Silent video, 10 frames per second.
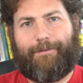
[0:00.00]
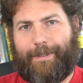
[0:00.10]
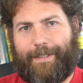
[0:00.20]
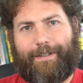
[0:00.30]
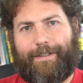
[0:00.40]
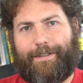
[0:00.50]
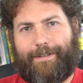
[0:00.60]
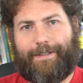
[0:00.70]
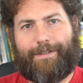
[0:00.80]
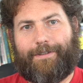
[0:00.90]
within the
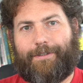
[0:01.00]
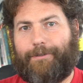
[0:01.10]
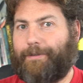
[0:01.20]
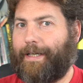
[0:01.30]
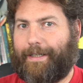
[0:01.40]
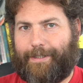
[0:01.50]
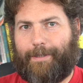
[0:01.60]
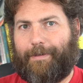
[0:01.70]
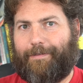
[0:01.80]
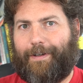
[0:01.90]
distance you'd actually
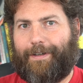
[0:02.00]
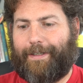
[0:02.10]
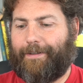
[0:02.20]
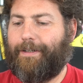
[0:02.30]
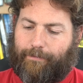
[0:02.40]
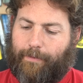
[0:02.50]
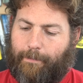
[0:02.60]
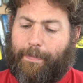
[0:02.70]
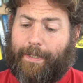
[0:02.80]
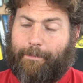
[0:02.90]
be flying. A
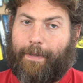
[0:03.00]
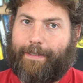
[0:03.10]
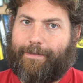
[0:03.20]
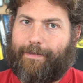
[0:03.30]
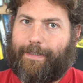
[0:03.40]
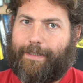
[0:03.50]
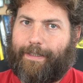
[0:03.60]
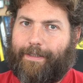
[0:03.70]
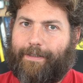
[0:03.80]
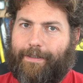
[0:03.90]
bigger battery in
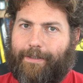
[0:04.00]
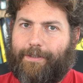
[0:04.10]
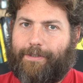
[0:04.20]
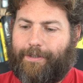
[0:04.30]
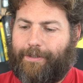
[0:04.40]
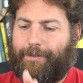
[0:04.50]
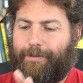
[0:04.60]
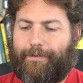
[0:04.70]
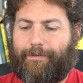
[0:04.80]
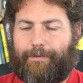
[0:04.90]
there,
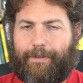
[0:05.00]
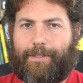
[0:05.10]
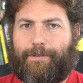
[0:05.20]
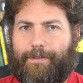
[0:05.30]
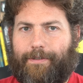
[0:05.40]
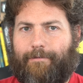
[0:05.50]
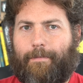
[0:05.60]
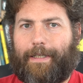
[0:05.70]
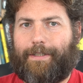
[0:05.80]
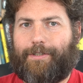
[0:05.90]
so this
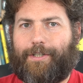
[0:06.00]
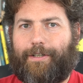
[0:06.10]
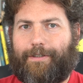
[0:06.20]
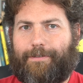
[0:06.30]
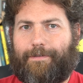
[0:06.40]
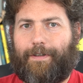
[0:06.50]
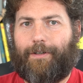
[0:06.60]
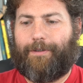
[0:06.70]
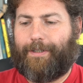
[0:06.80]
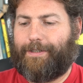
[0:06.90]
remains charged for
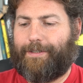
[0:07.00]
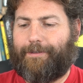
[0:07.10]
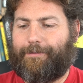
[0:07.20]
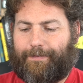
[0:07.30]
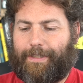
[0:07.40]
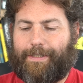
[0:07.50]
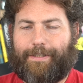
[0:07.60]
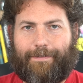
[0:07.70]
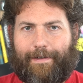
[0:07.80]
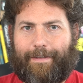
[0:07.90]
longer, so this is
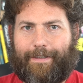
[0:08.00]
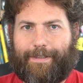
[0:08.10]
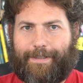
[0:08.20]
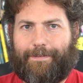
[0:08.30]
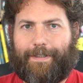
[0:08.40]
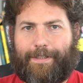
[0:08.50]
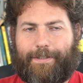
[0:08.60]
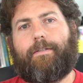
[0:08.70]
a very nice device.